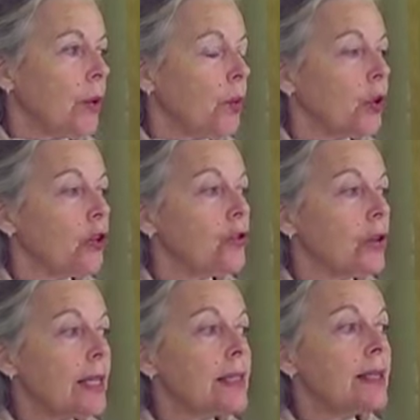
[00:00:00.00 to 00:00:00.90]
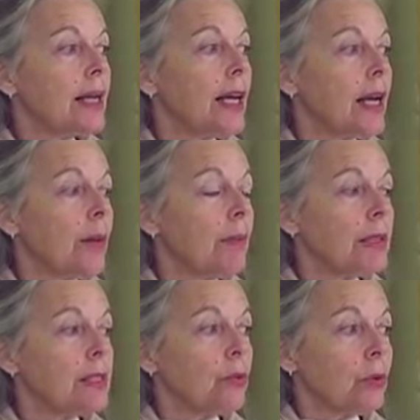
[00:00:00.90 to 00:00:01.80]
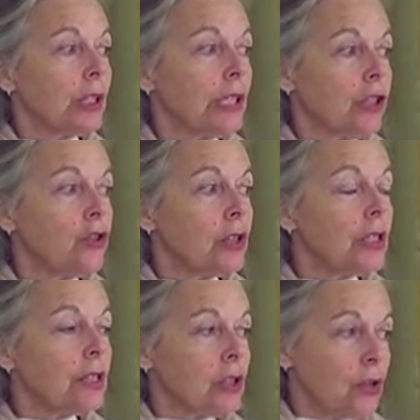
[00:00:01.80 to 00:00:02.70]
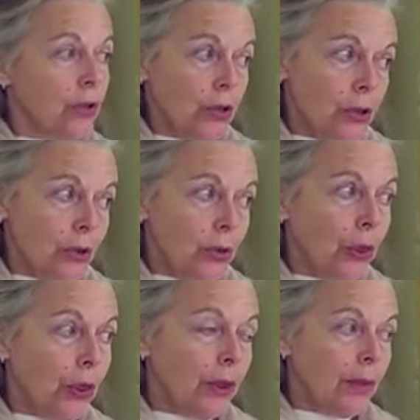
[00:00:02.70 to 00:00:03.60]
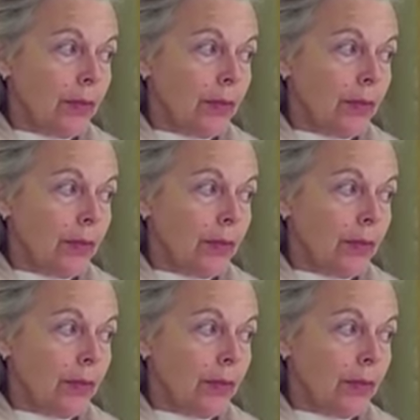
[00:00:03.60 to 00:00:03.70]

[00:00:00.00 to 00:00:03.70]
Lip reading: and we're dressing it up as a religious truth